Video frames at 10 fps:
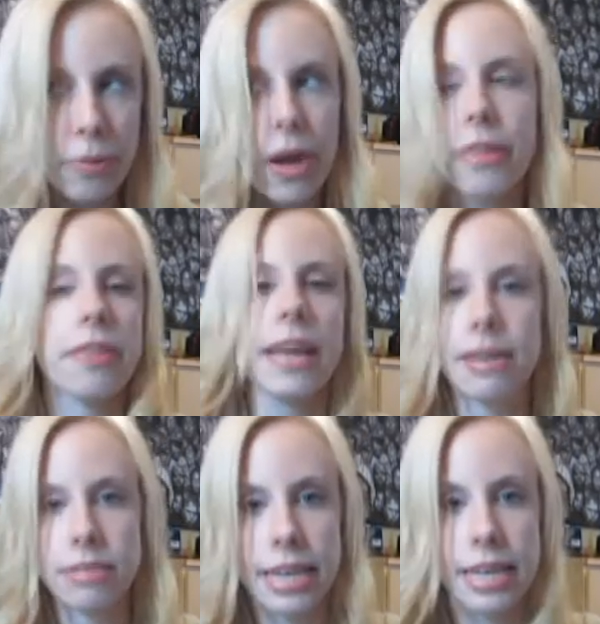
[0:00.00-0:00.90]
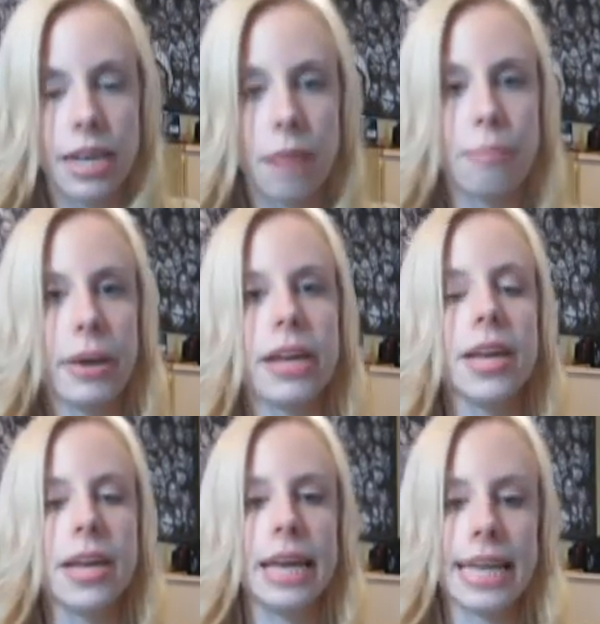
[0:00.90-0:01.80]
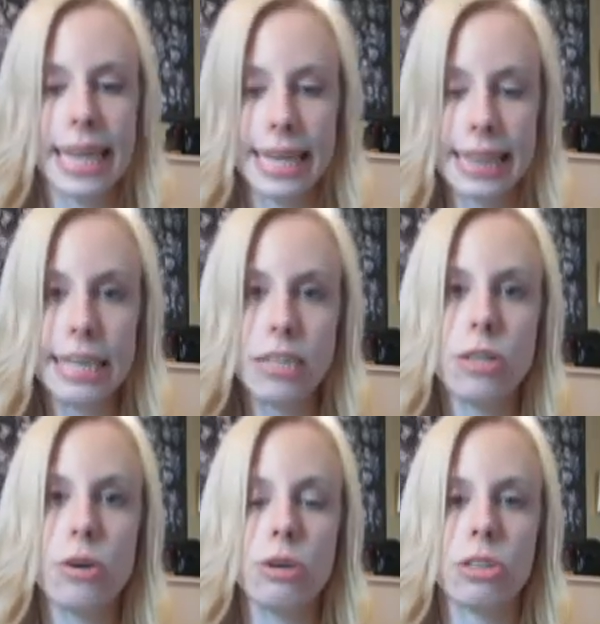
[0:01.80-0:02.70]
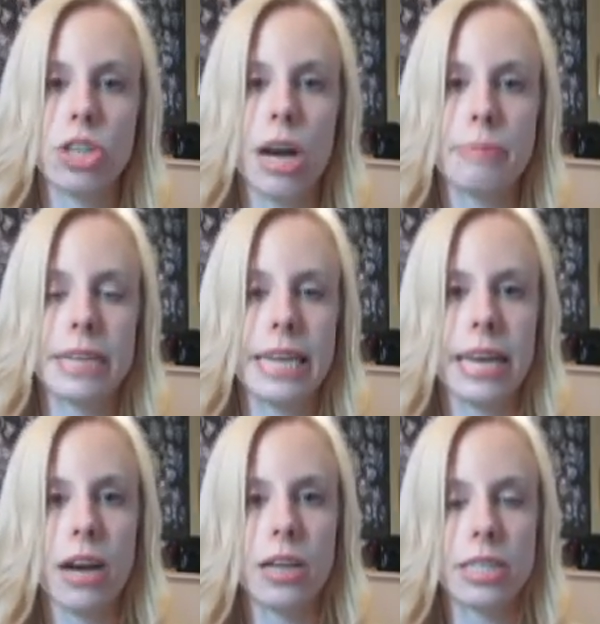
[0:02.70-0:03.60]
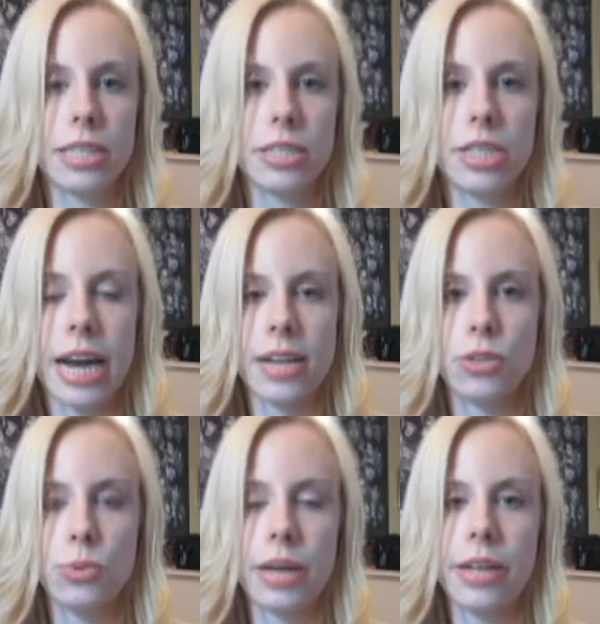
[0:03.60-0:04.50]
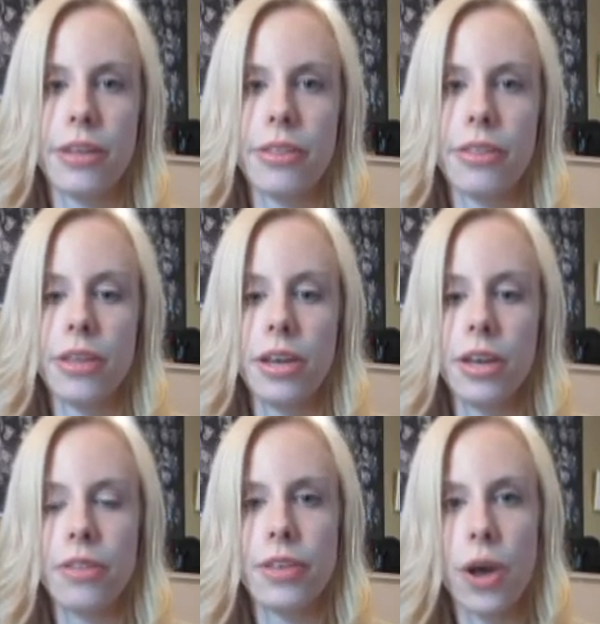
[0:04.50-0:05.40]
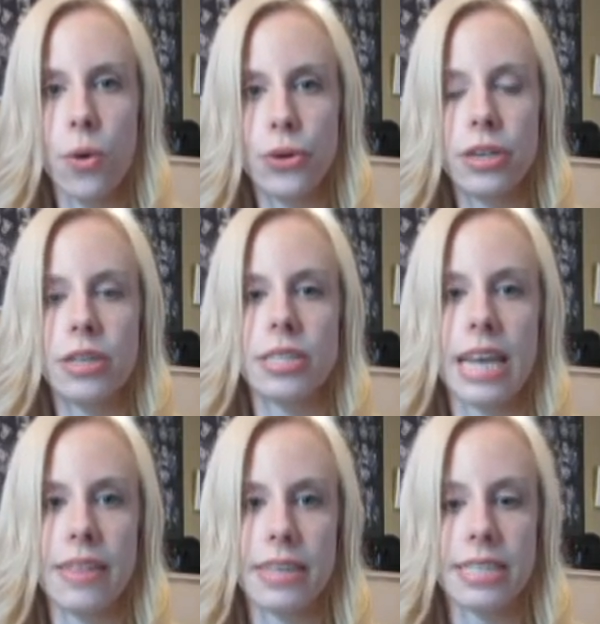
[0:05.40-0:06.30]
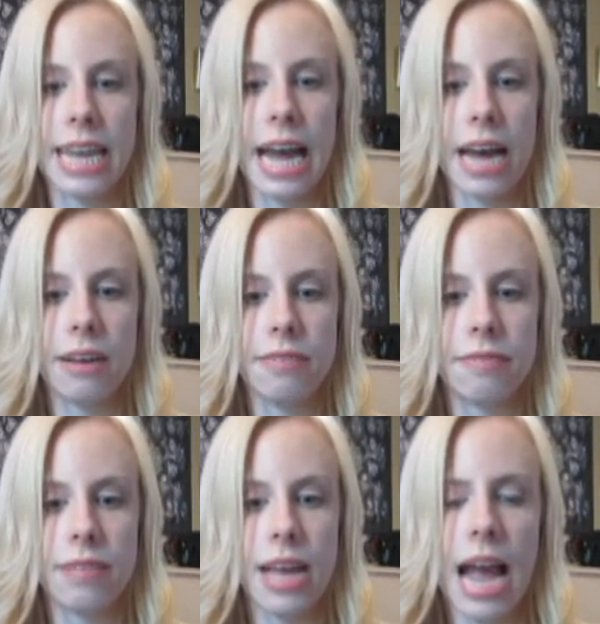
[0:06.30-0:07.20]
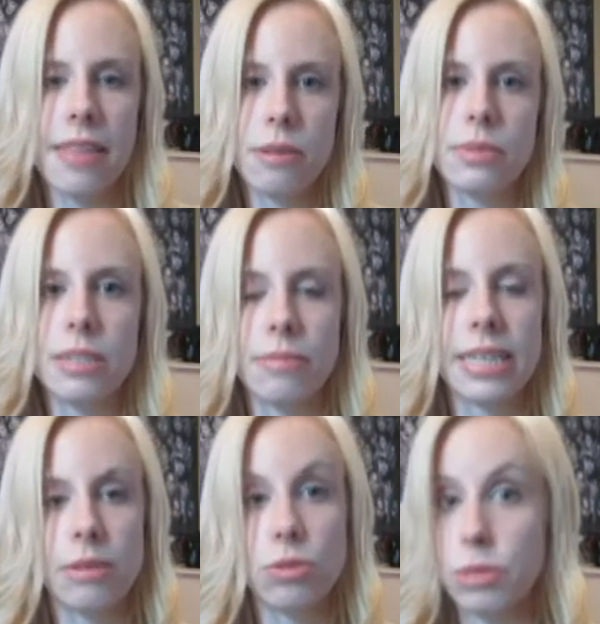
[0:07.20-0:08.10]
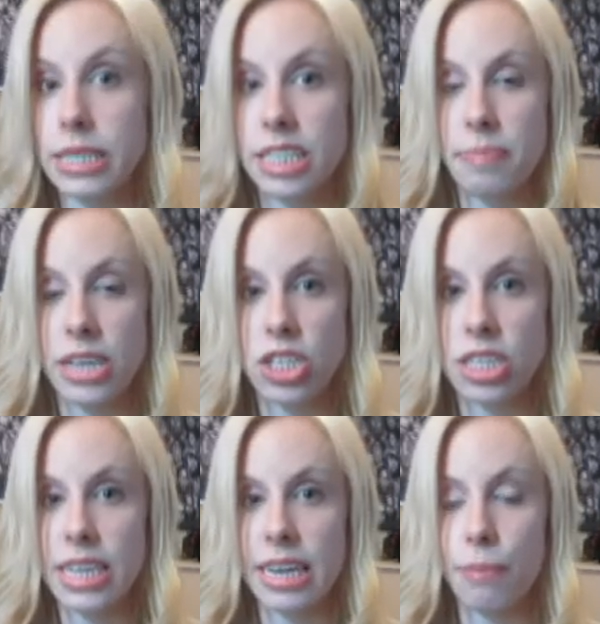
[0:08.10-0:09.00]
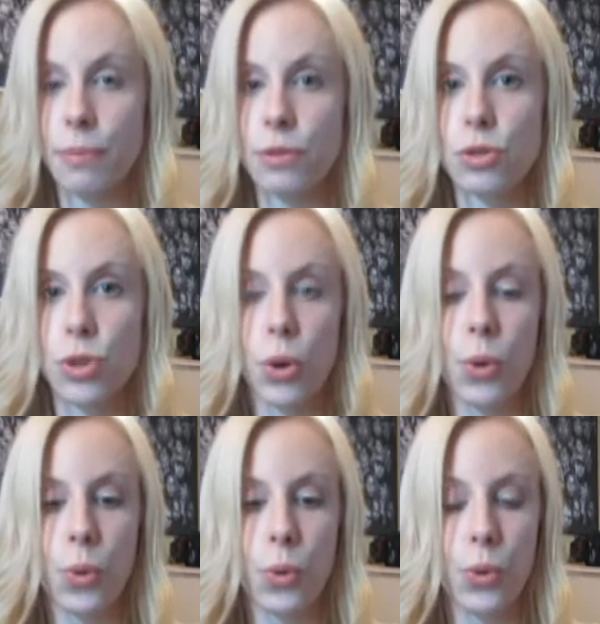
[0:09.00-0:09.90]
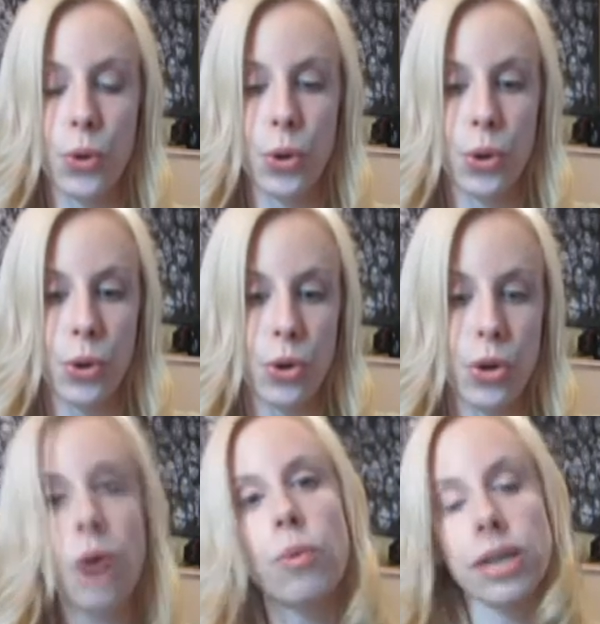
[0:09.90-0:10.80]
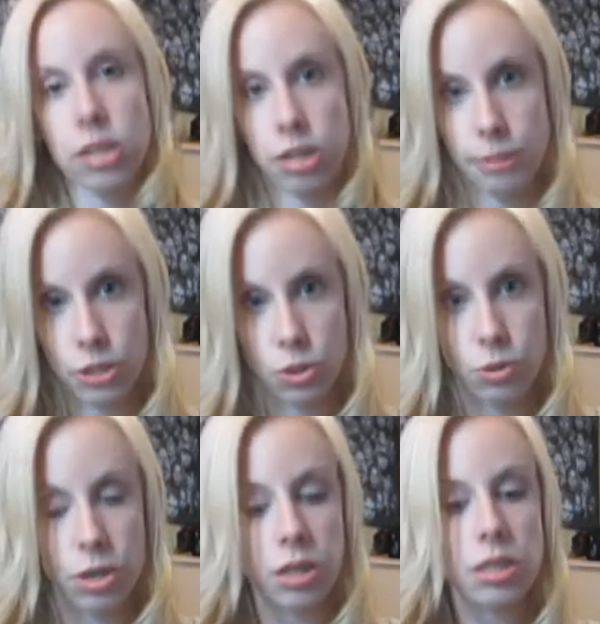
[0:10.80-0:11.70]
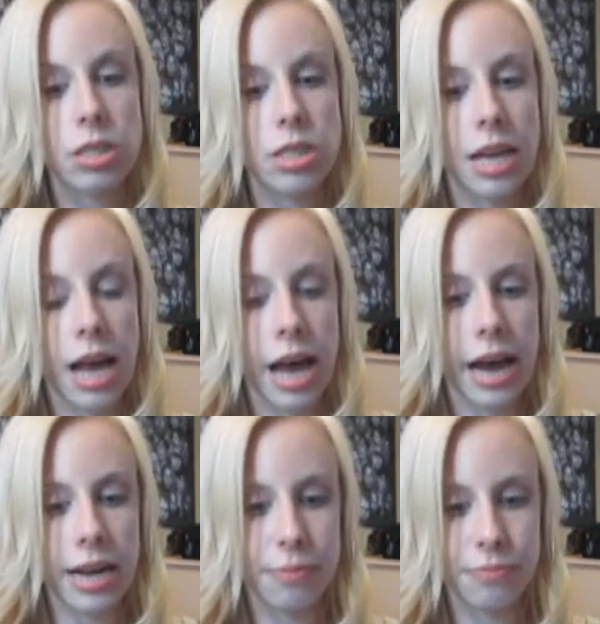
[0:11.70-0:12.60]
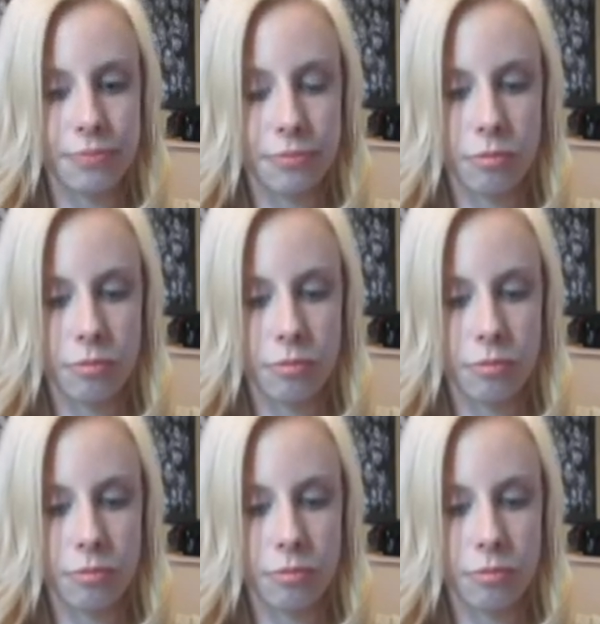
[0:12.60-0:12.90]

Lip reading: not that they have Second Cup, but like little local shops, and he got to interact with the owners and the staff. And that was something that was really special to him. So not one girl, but 2 girls, 2